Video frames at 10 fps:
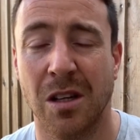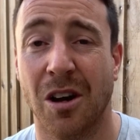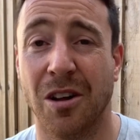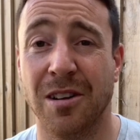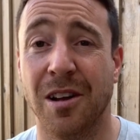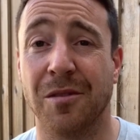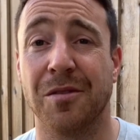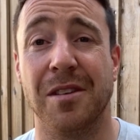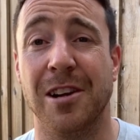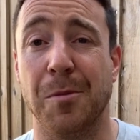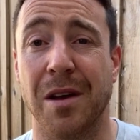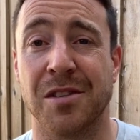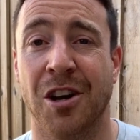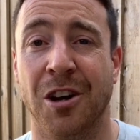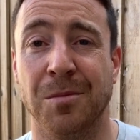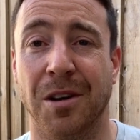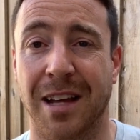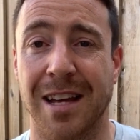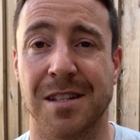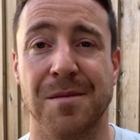I love the little bit of time that I
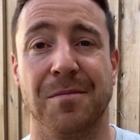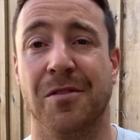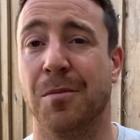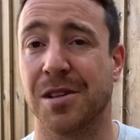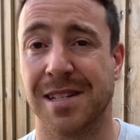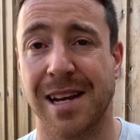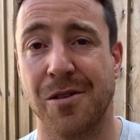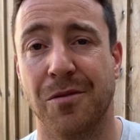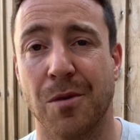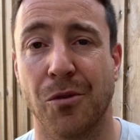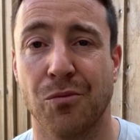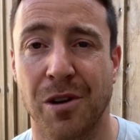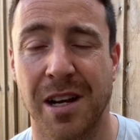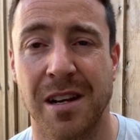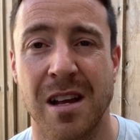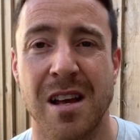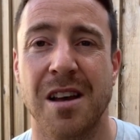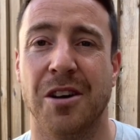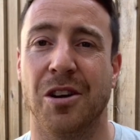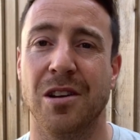get for myself whilst running,
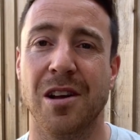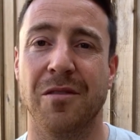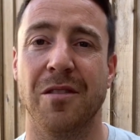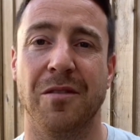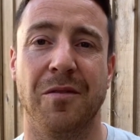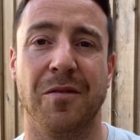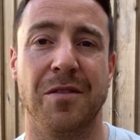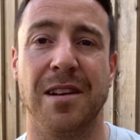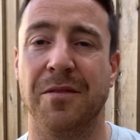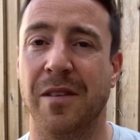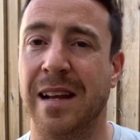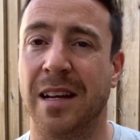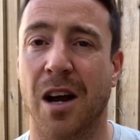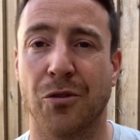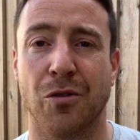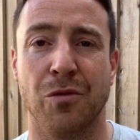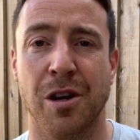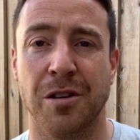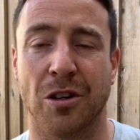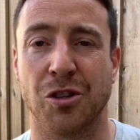and I love the feeling after a
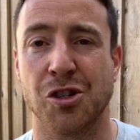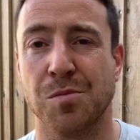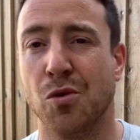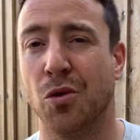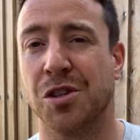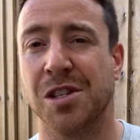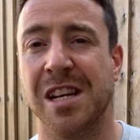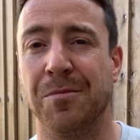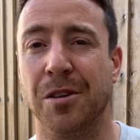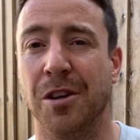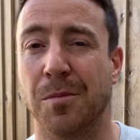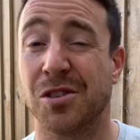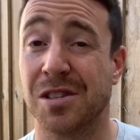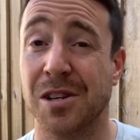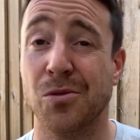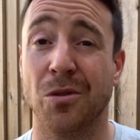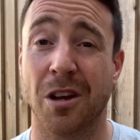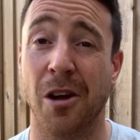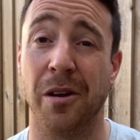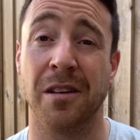run, like a small achievement that I'm still
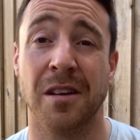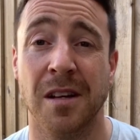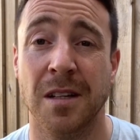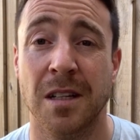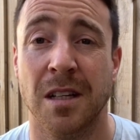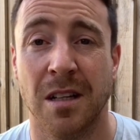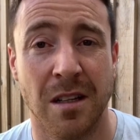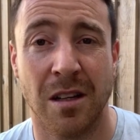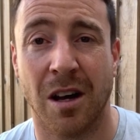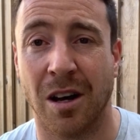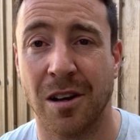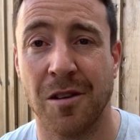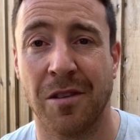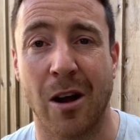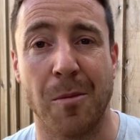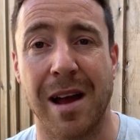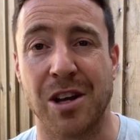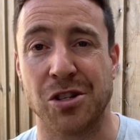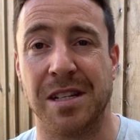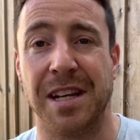going. I love how I'm
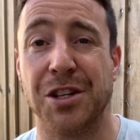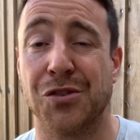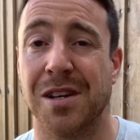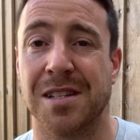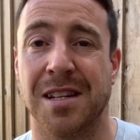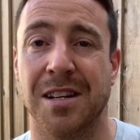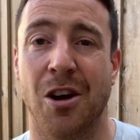actually interested in the